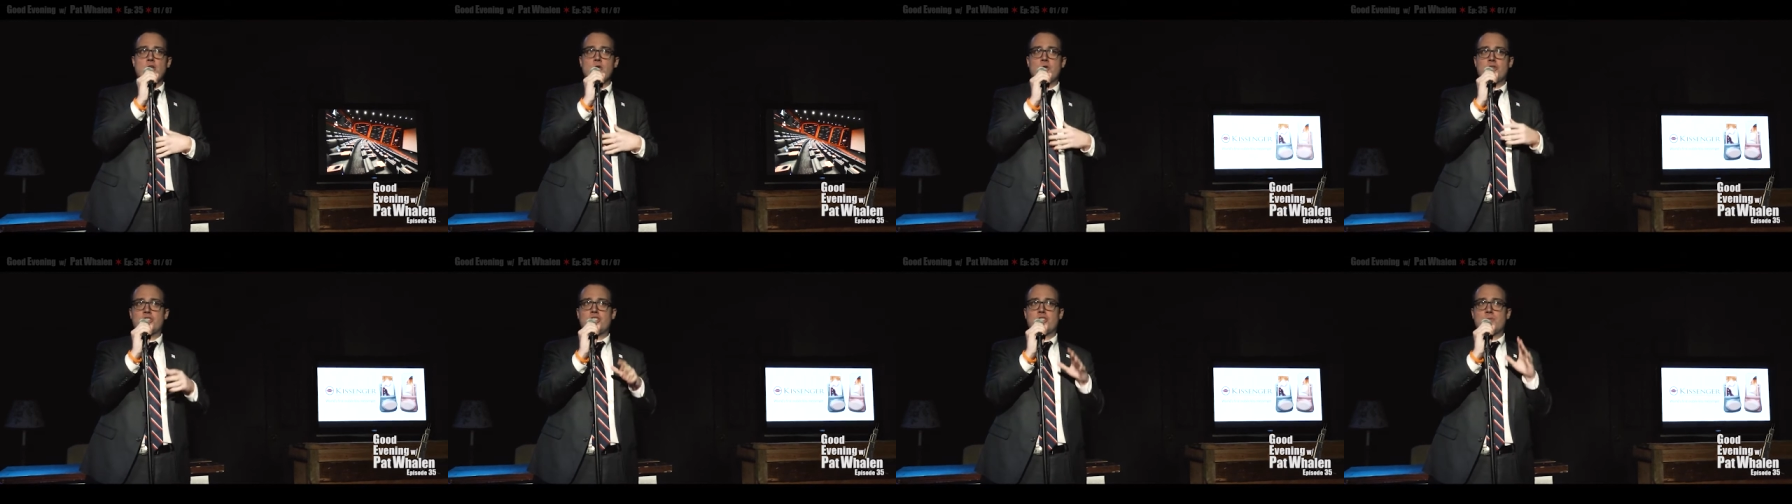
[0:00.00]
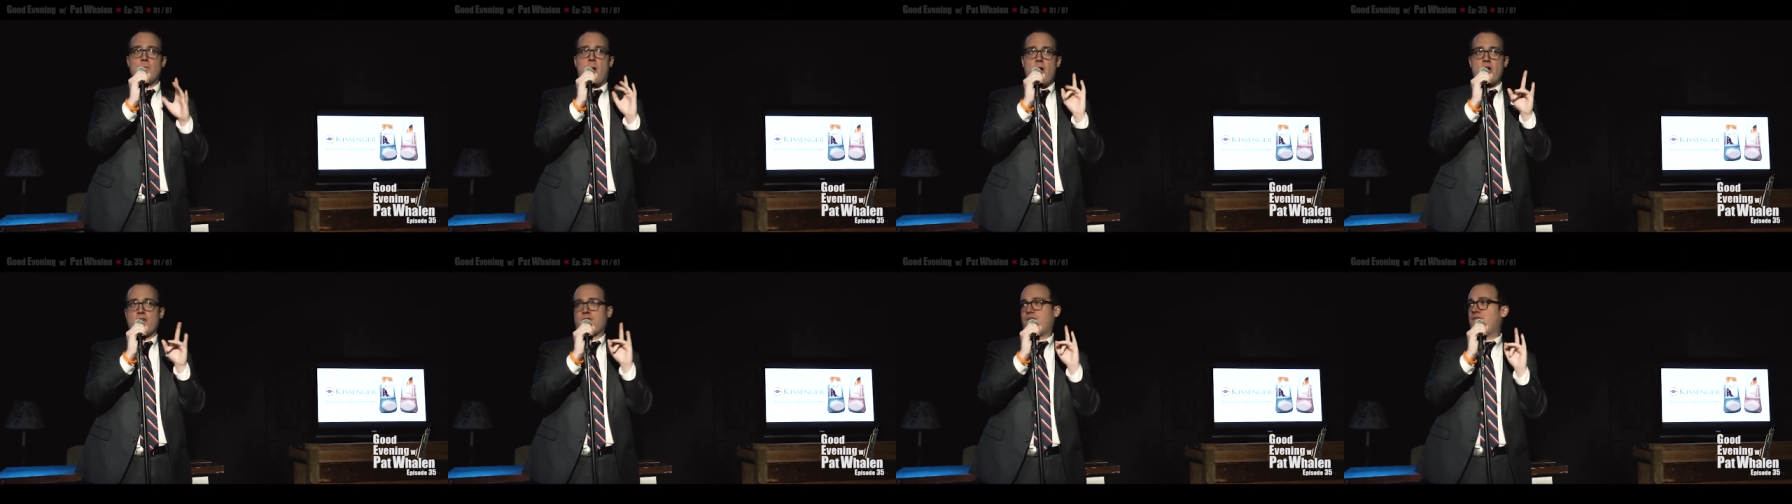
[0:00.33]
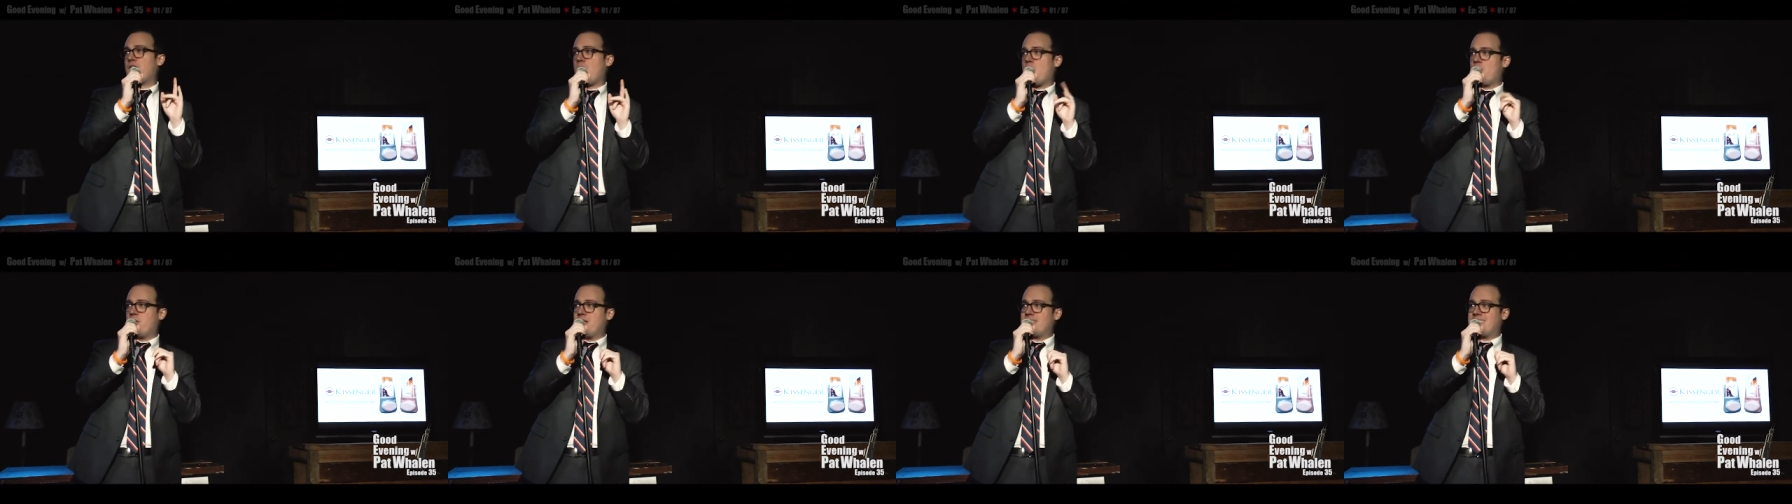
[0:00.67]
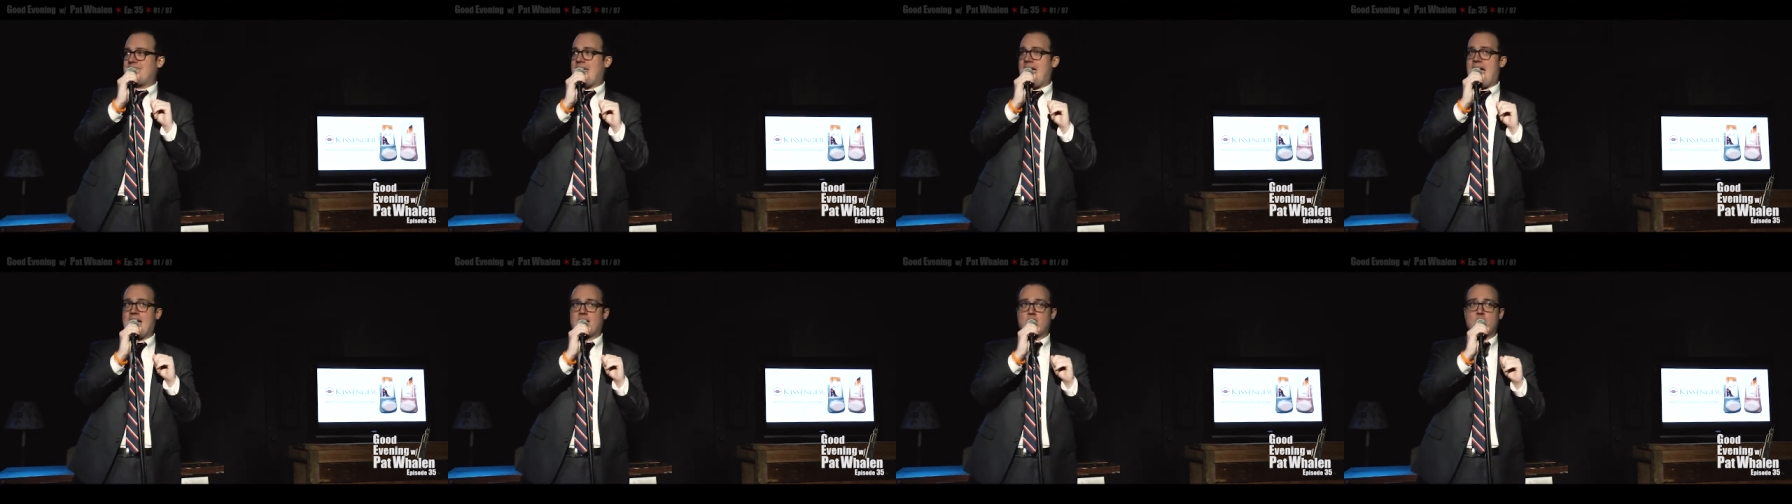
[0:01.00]
new smartphone
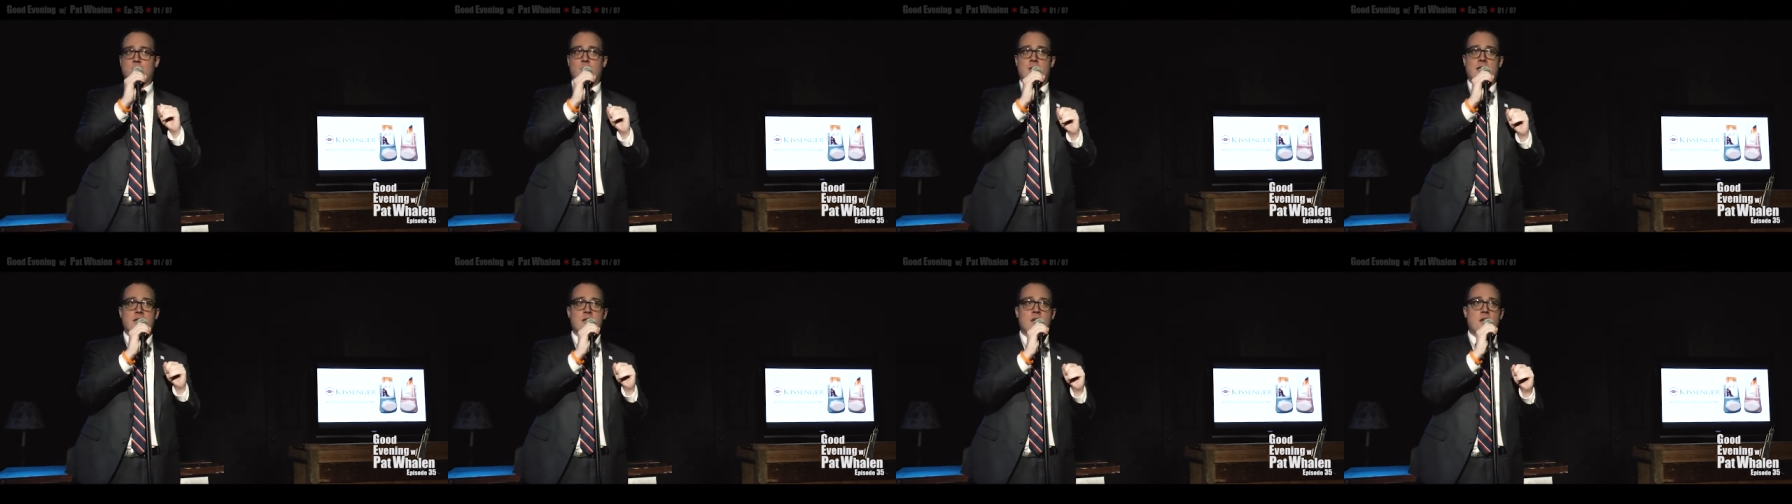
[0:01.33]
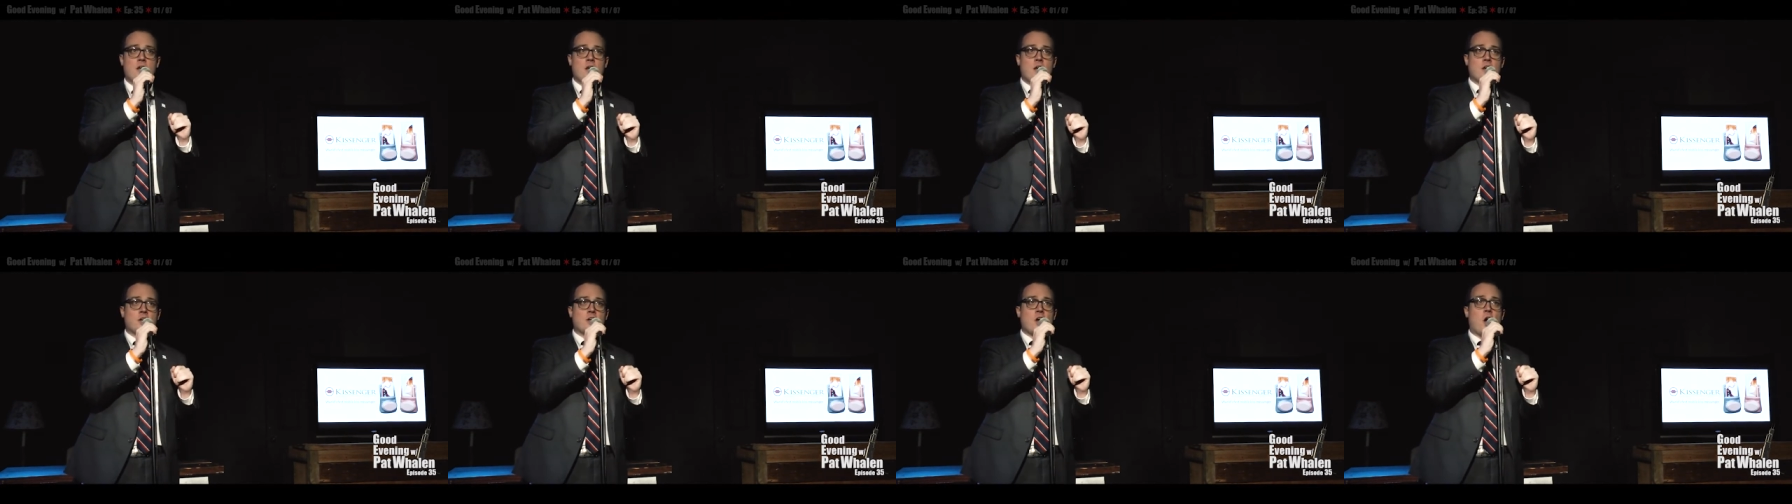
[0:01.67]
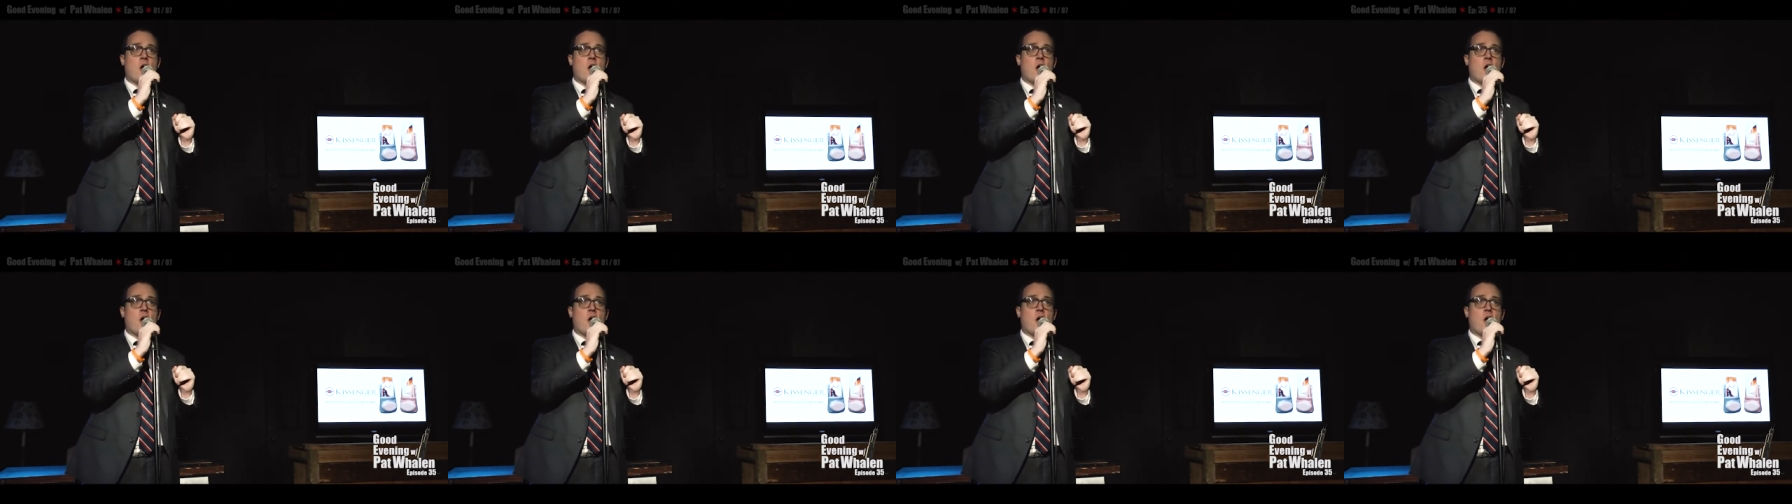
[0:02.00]
attachment